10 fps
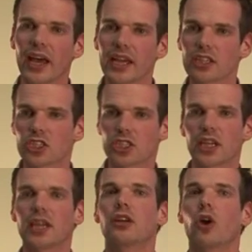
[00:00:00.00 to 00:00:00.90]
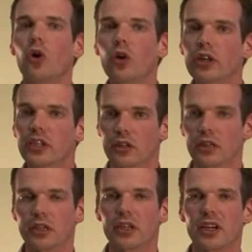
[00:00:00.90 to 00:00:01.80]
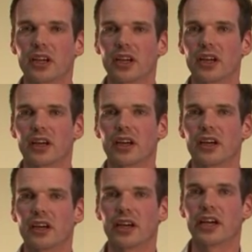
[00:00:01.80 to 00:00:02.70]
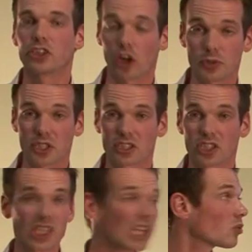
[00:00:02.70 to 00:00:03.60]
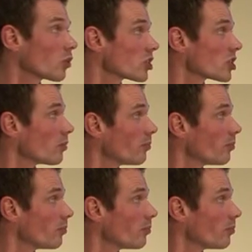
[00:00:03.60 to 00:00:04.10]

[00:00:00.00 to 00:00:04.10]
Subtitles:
As in earlier adoptions, it was